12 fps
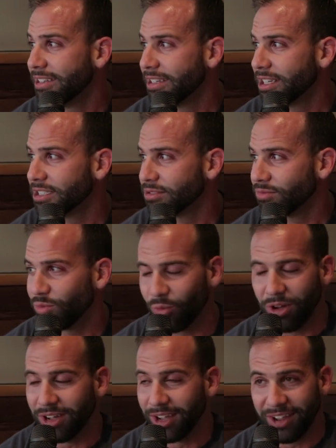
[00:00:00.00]
Because
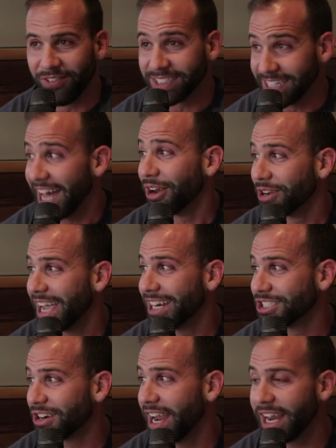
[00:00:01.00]
if it's not okay to
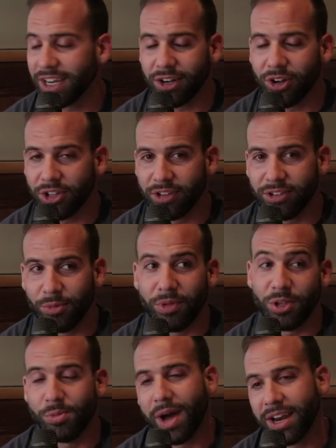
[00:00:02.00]
train, you know,
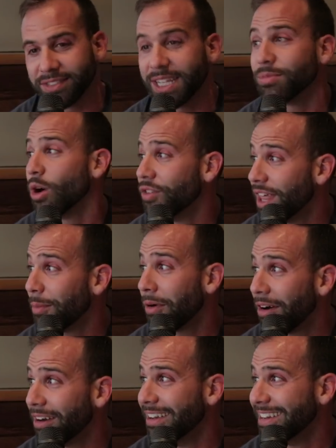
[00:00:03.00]
you might have skipped over that
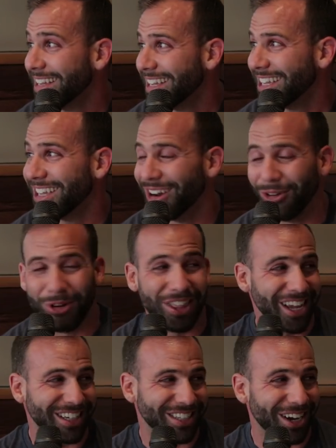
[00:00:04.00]
part, you know, where
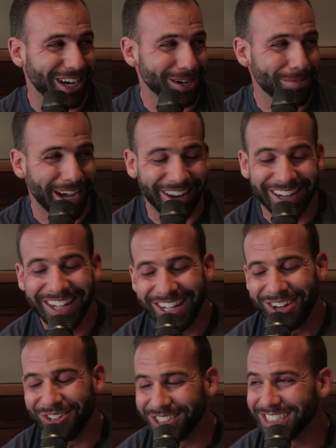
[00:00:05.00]
they talk about
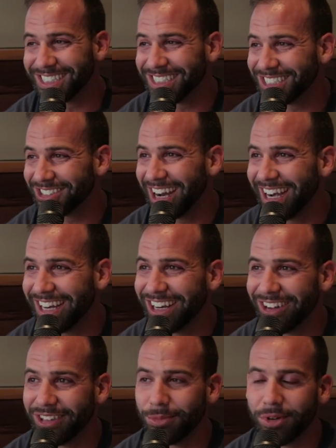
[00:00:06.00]
resistance training, you
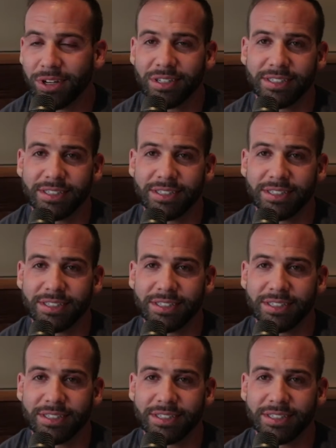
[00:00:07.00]
know, in the book.